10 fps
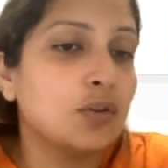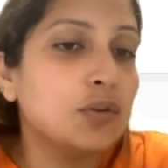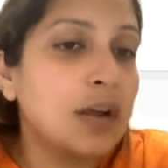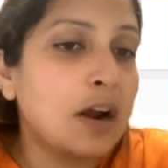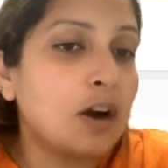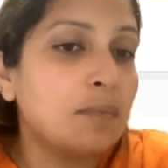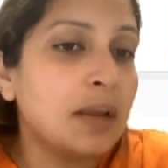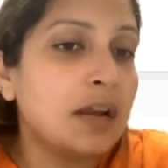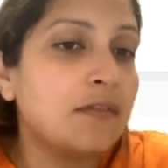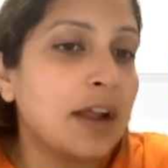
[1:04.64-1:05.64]
you cannot
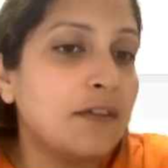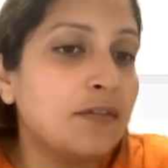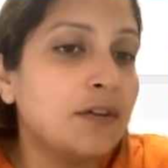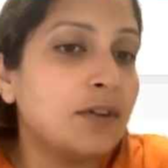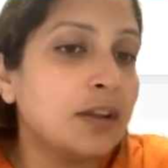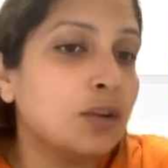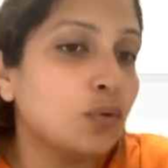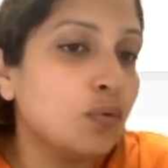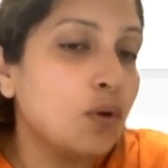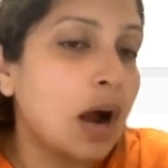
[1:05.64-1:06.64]
make
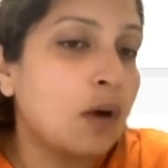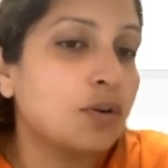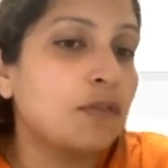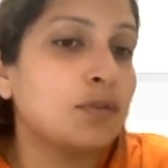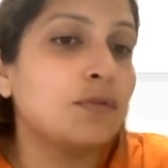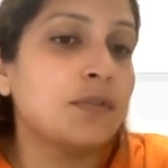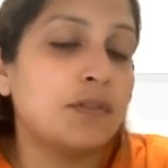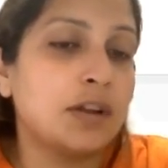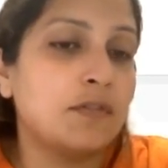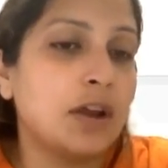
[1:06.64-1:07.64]
552 out of
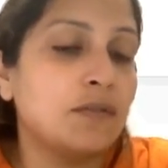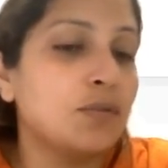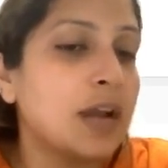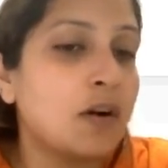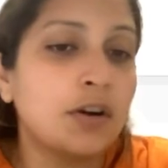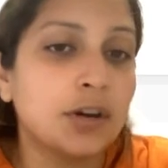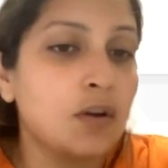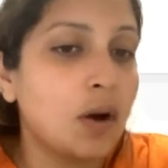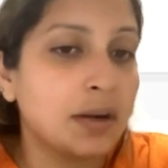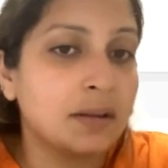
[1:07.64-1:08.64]
255. You cannot
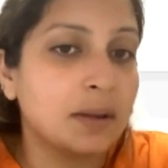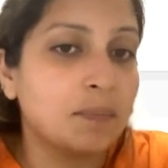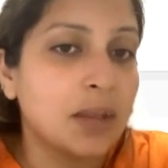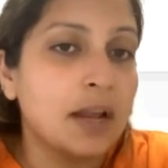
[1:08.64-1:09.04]
reorder them.